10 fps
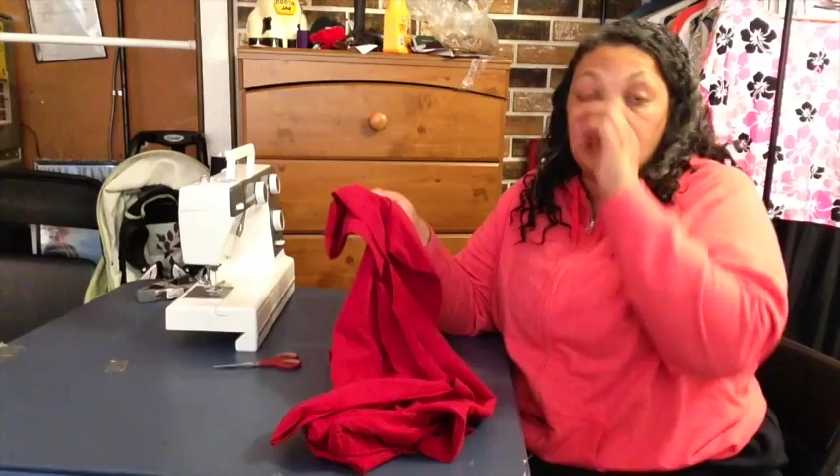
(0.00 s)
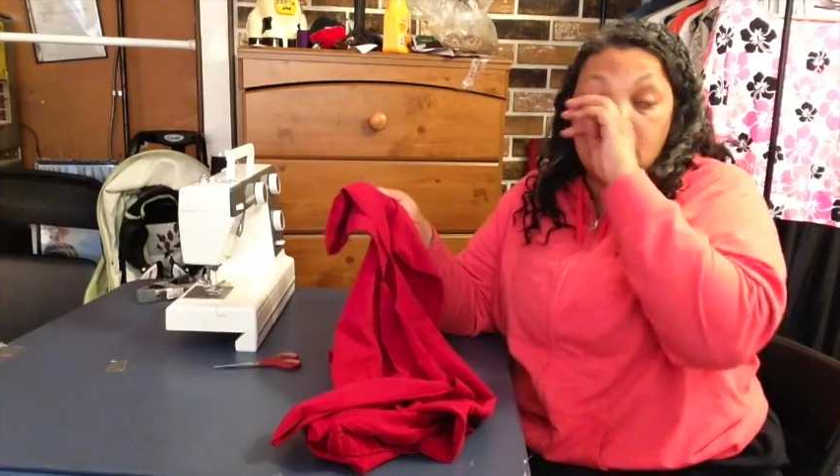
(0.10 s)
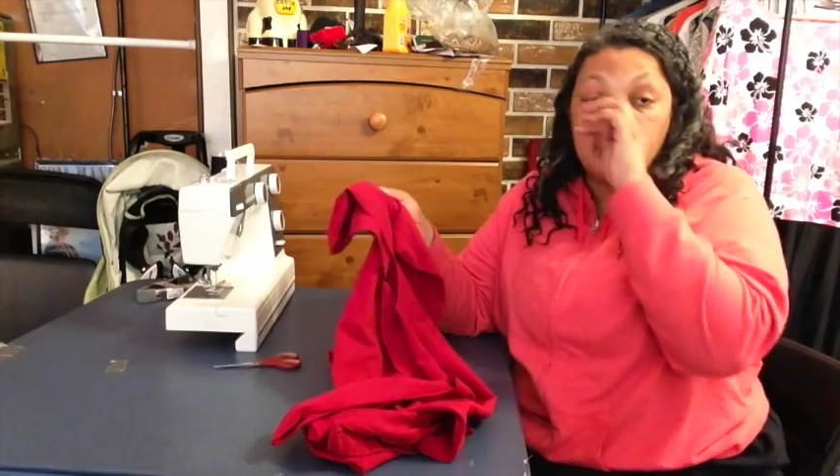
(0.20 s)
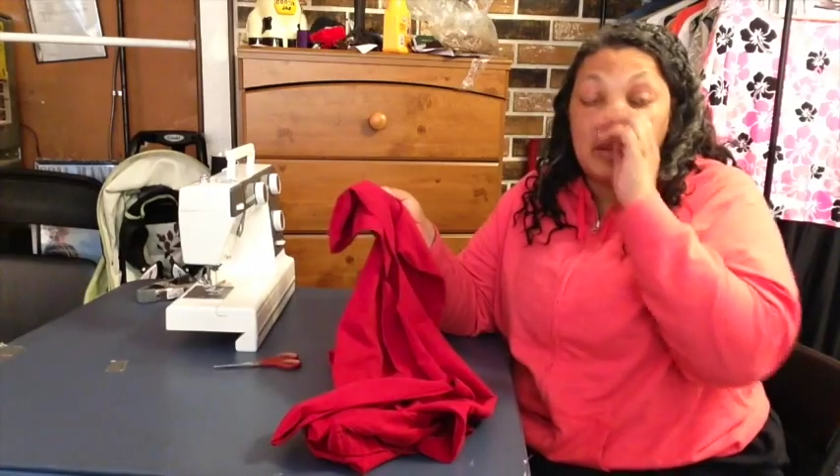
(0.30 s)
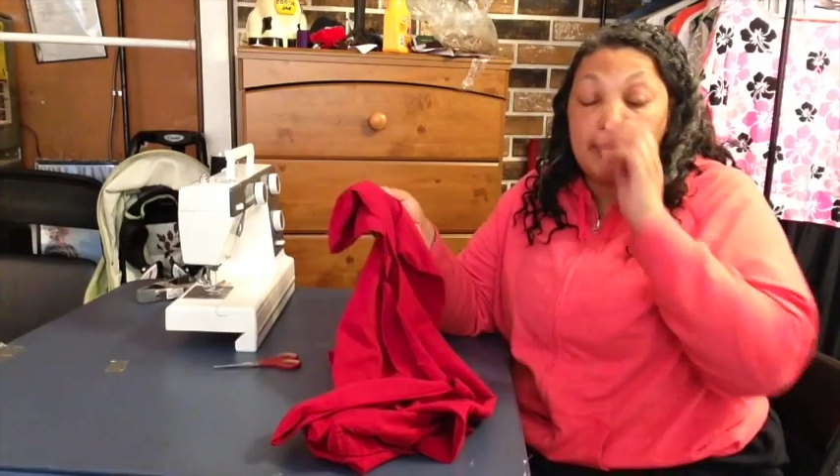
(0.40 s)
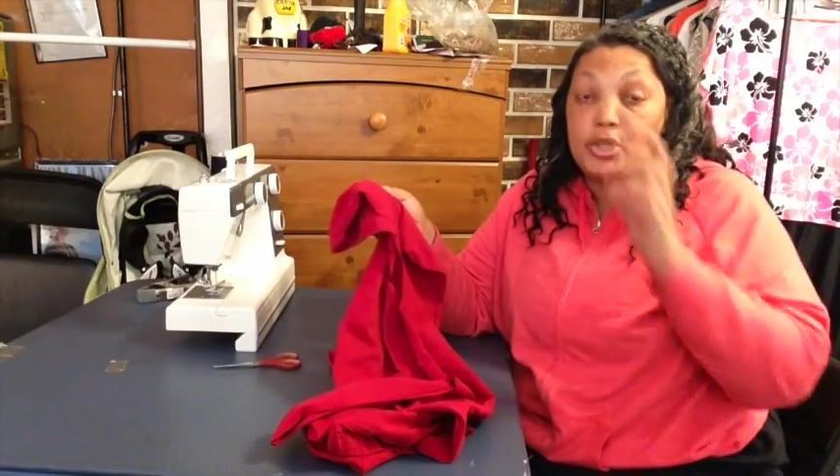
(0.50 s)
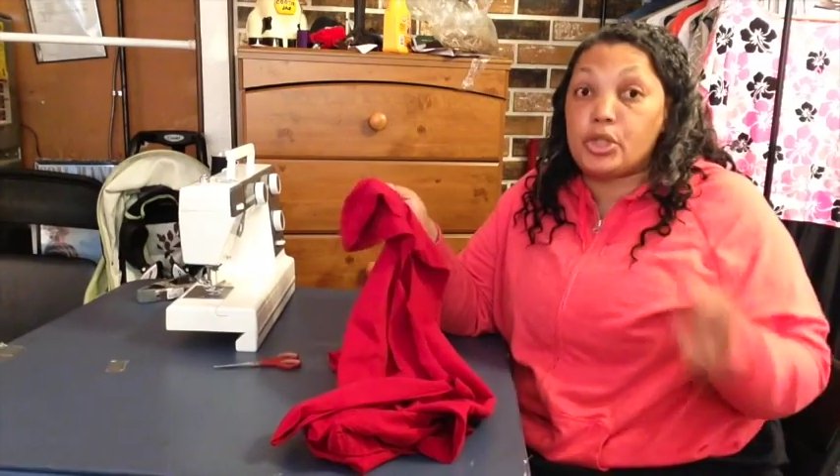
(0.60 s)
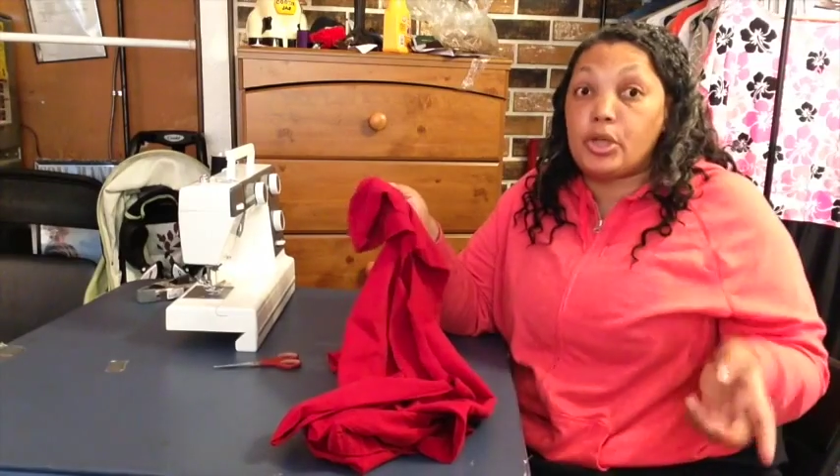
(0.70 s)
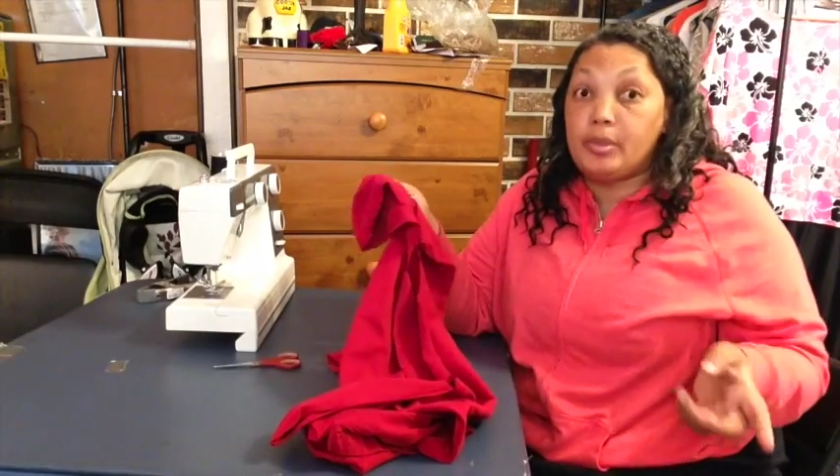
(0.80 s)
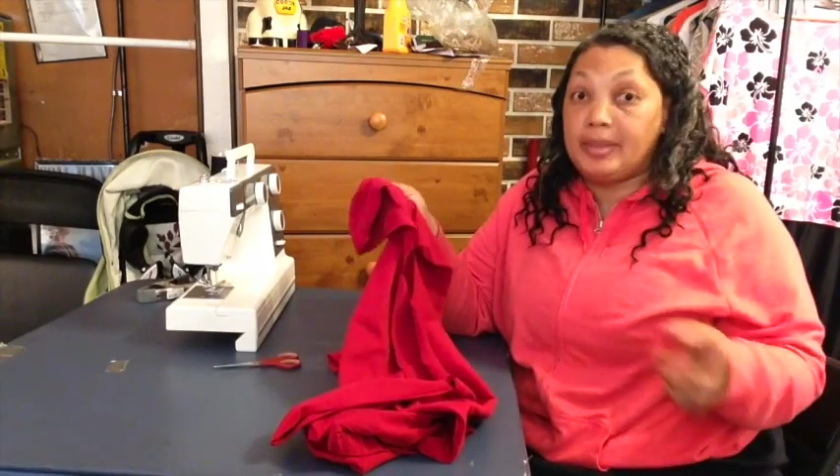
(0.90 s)
This is what I'm going to
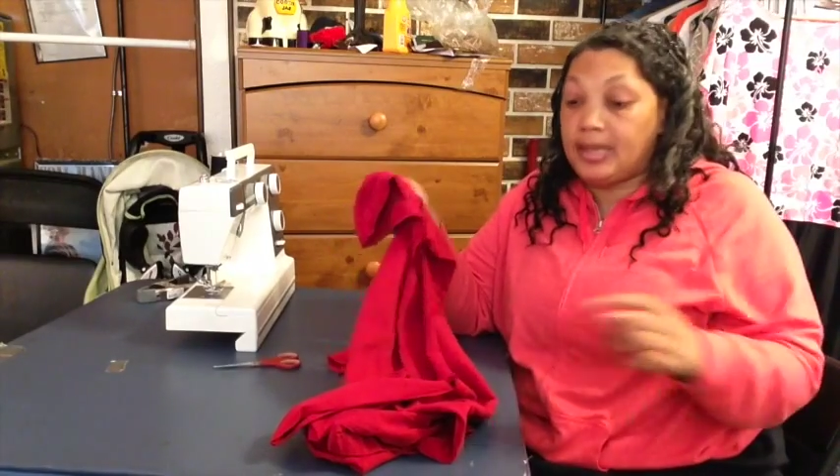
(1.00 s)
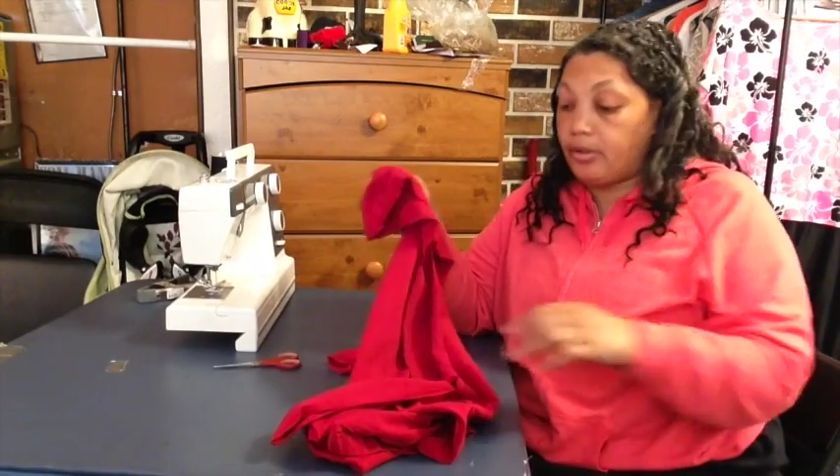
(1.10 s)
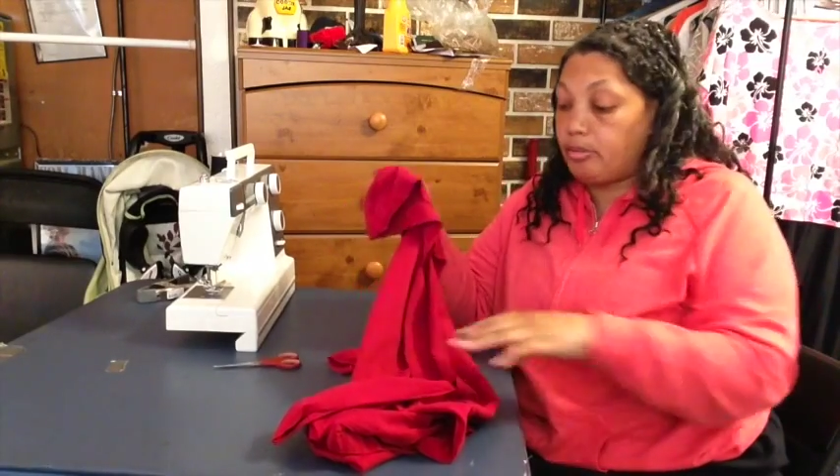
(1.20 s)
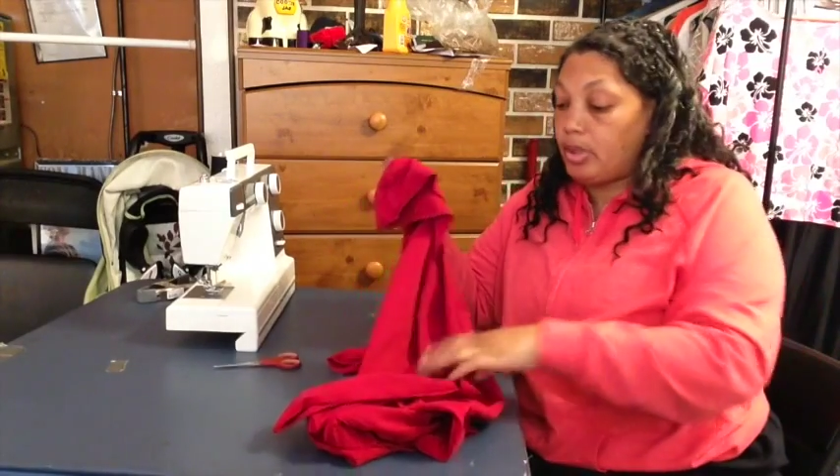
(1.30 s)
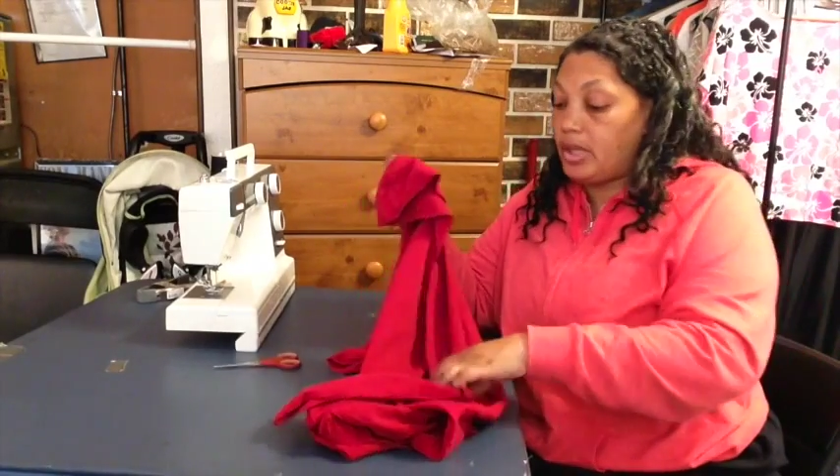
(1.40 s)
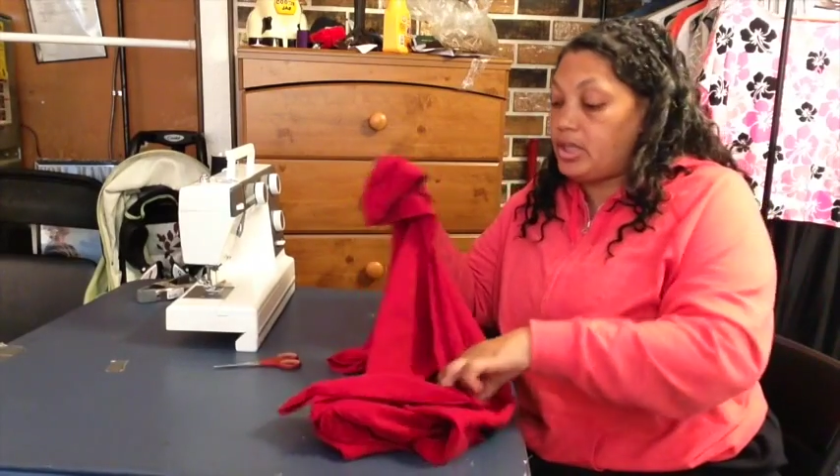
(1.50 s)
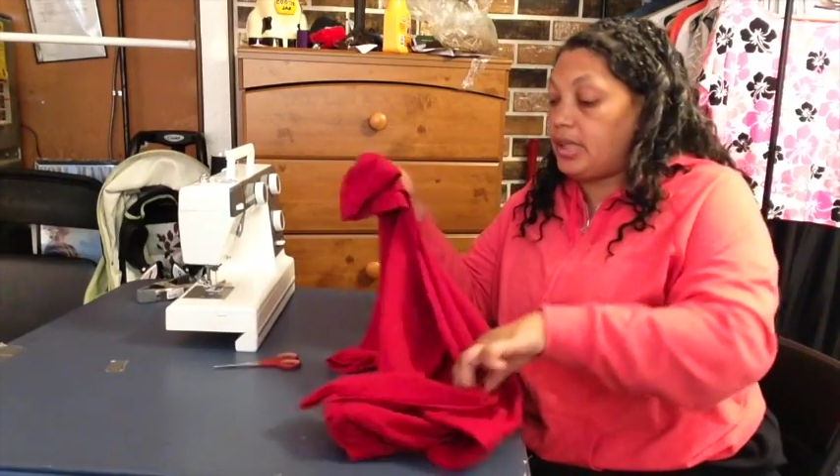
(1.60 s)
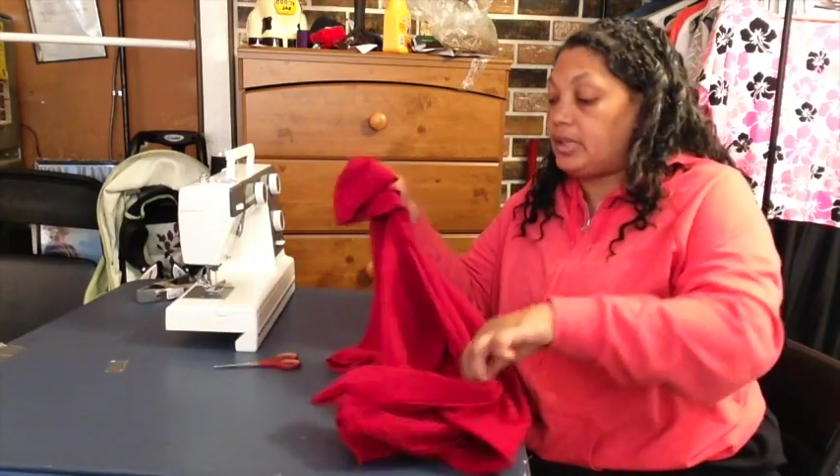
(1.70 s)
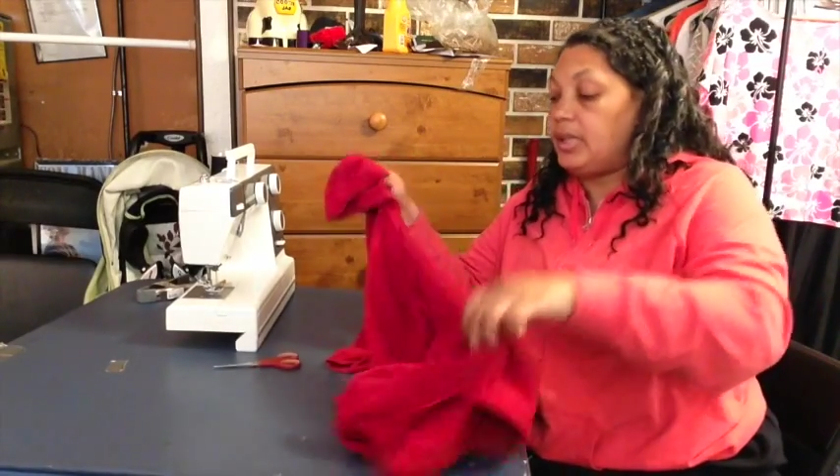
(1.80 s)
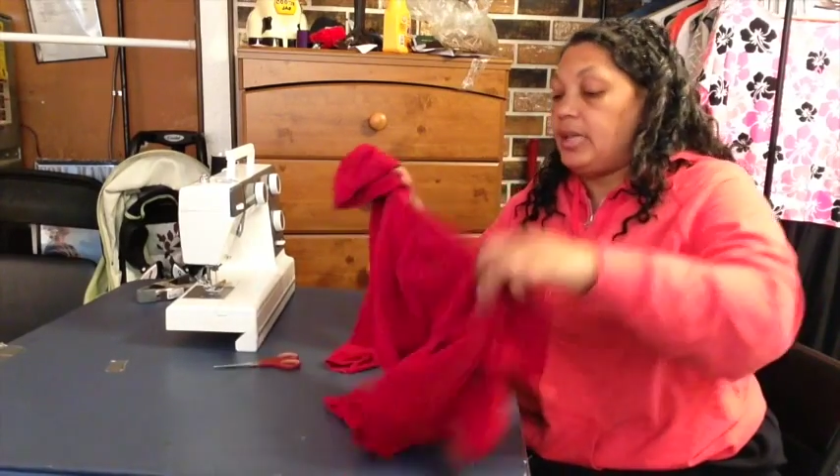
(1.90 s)
show you in the other
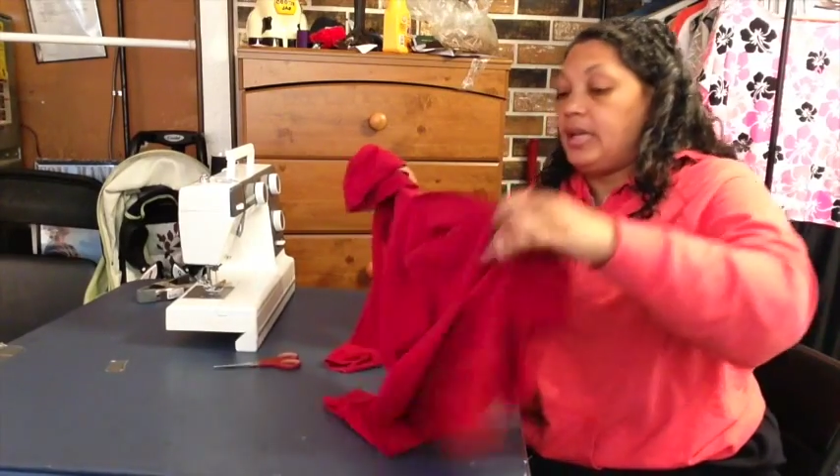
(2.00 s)
project.